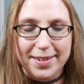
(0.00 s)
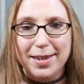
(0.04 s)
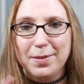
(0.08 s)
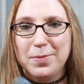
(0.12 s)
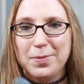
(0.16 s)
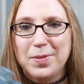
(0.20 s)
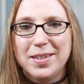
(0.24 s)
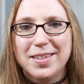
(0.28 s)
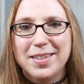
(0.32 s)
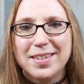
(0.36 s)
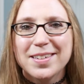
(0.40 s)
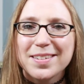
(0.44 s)
I
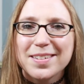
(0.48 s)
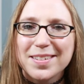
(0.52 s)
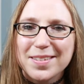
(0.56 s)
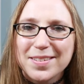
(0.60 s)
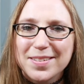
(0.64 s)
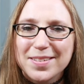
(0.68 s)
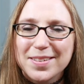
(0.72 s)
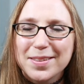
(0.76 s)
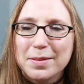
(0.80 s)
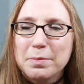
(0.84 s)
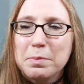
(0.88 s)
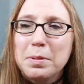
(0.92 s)
mean,
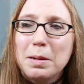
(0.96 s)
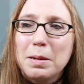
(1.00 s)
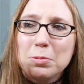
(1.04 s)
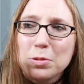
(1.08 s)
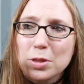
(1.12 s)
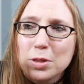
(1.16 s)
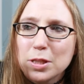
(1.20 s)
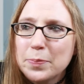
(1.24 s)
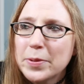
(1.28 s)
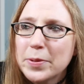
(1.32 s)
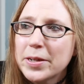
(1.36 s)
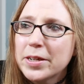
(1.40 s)

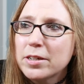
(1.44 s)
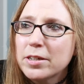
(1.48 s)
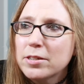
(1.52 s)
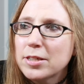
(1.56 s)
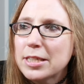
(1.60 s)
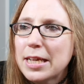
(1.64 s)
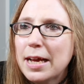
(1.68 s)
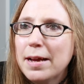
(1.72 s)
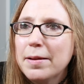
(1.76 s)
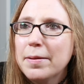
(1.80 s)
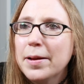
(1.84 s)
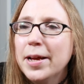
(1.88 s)
bubble
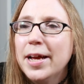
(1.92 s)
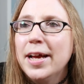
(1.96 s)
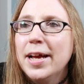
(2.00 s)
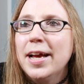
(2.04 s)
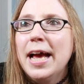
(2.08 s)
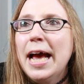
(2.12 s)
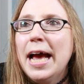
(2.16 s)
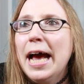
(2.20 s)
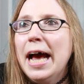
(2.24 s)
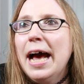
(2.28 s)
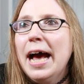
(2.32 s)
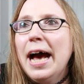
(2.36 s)
spinners, I,
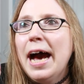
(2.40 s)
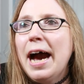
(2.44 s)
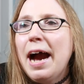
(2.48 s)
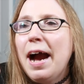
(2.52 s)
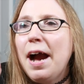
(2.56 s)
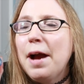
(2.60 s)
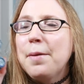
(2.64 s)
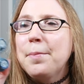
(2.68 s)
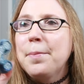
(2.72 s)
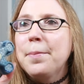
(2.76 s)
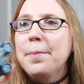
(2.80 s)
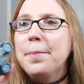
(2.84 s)

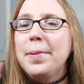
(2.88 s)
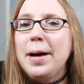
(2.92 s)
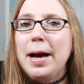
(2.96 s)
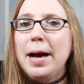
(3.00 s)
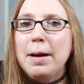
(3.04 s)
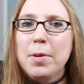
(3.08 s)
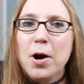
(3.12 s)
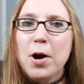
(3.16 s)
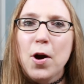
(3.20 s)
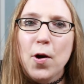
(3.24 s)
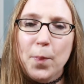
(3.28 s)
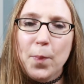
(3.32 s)
I'm,
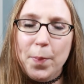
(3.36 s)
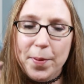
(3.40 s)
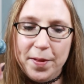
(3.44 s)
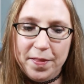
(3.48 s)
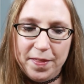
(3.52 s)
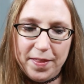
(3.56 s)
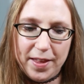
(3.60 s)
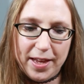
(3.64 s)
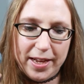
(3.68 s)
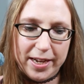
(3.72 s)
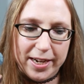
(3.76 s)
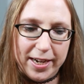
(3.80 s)
I'm
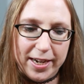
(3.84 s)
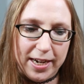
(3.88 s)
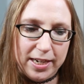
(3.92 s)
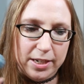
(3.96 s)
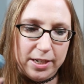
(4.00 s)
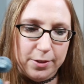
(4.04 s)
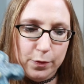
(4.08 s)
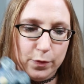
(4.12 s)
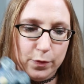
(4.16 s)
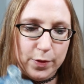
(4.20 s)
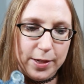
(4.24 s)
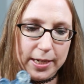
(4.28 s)
hoping they
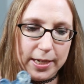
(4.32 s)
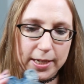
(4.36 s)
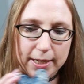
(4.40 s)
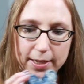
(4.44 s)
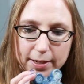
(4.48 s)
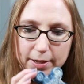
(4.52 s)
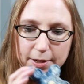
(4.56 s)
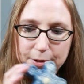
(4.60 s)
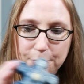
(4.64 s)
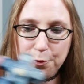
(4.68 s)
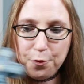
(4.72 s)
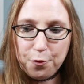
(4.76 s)
kind of,
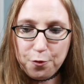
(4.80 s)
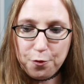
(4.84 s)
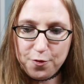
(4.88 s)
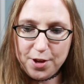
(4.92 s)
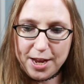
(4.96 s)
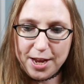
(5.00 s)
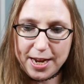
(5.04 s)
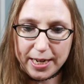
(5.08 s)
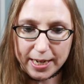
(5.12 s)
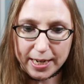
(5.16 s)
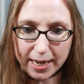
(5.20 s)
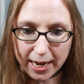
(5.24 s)
like,
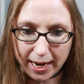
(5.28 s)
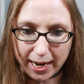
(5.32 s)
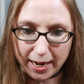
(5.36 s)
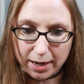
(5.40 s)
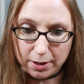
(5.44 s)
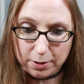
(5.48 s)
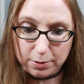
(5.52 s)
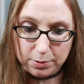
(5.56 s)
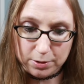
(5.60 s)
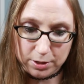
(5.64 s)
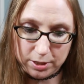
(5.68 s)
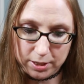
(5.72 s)
fade
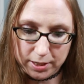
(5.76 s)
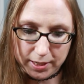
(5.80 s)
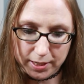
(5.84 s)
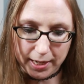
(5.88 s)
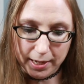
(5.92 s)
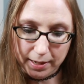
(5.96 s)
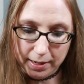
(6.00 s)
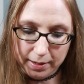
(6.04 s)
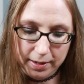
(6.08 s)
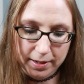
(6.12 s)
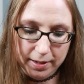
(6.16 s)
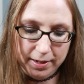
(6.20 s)
out.
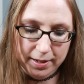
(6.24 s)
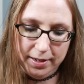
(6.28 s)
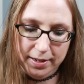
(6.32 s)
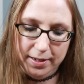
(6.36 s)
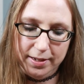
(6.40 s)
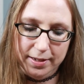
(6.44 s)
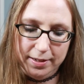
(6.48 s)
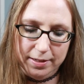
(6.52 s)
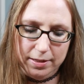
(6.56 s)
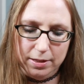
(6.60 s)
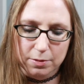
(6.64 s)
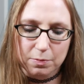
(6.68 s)
Like,
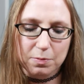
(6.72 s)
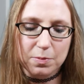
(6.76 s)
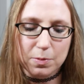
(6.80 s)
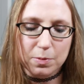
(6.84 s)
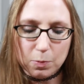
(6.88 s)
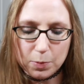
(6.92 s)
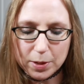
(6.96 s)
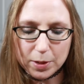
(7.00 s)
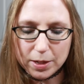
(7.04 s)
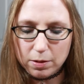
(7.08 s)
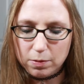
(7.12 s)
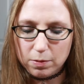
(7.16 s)

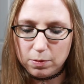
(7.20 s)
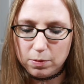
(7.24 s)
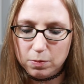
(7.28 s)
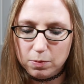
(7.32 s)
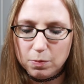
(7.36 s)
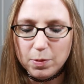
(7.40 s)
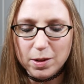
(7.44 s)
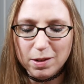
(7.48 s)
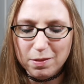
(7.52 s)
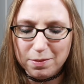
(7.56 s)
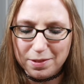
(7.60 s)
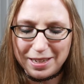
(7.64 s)
we don't,
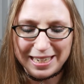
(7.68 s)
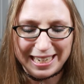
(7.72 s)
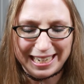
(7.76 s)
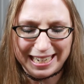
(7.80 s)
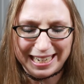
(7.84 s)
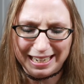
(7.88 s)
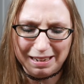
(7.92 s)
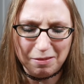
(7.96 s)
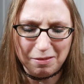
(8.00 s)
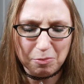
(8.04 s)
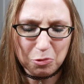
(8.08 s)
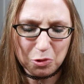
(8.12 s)
we don't
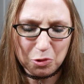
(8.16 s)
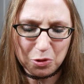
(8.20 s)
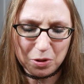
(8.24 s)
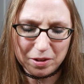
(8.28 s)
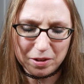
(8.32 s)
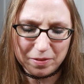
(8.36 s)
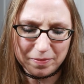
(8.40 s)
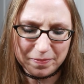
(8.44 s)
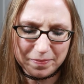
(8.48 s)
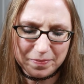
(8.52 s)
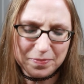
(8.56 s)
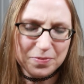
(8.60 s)
need any
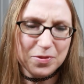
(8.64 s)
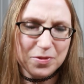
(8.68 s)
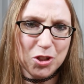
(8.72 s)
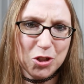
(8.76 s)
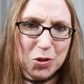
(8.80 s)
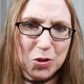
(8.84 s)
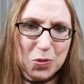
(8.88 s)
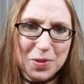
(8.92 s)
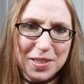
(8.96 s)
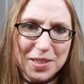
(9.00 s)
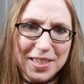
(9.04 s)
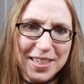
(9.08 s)
more.
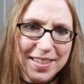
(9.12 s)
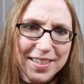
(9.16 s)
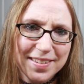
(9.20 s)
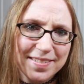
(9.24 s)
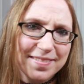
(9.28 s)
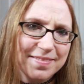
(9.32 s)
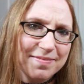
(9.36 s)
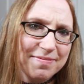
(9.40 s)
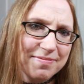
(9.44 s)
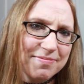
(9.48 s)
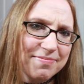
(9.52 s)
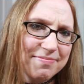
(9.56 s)
Do we?
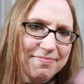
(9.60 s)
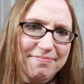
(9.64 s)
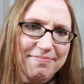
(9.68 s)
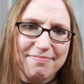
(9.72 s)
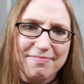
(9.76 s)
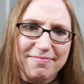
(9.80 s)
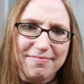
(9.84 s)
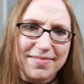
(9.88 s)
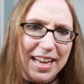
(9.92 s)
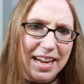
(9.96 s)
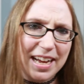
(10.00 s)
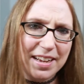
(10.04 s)

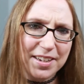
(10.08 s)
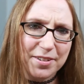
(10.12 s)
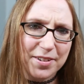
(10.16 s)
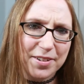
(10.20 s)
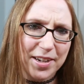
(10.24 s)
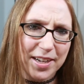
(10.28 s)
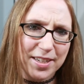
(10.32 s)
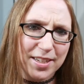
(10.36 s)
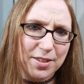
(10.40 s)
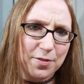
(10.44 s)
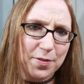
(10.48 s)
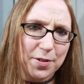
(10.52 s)
How do you
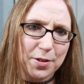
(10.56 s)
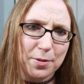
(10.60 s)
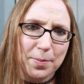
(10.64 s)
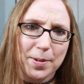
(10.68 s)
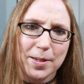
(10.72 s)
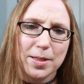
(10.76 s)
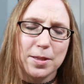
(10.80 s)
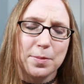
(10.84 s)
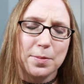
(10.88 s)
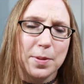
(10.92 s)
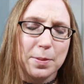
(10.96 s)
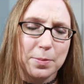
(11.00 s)
guys feel
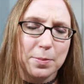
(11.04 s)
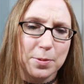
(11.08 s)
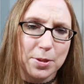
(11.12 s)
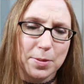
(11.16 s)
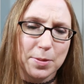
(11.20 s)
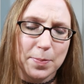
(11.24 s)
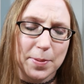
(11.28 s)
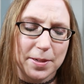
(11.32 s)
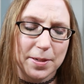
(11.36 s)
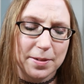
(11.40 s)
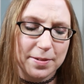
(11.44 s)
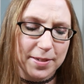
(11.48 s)
about the bubble
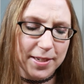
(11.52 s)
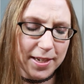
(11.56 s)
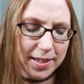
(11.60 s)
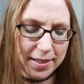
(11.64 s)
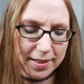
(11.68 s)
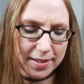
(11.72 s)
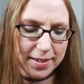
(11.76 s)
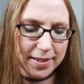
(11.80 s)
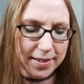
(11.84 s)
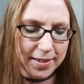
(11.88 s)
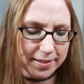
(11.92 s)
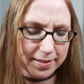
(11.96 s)
spinners? I
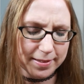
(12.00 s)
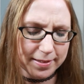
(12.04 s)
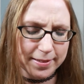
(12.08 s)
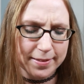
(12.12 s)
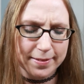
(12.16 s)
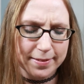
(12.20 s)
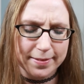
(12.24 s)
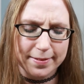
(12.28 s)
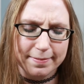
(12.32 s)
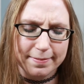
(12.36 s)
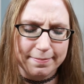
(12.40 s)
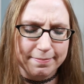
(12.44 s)
think it's,
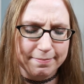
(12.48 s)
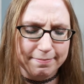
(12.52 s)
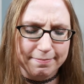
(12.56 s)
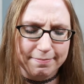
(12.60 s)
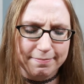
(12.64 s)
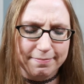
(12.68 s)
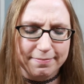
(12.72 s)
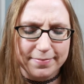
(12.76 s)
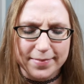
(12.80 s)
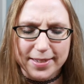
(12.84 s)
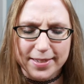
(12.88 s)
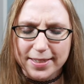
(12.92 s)

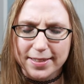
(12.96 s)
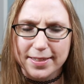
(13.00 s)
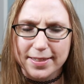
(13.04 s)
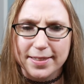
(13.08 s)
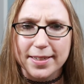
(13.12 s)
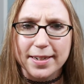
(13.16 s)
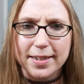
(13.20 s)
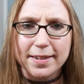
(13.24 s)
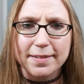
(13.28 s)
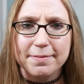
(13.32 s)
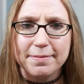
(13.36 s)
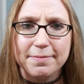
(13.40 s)
it's
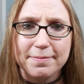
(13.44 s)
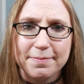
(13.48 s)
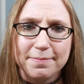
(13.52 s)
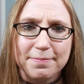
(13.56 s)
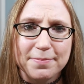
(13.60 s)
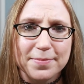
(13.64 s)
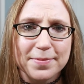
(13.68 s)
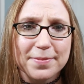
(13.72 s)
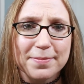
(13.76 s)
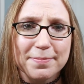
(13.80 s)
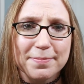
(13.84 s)
done.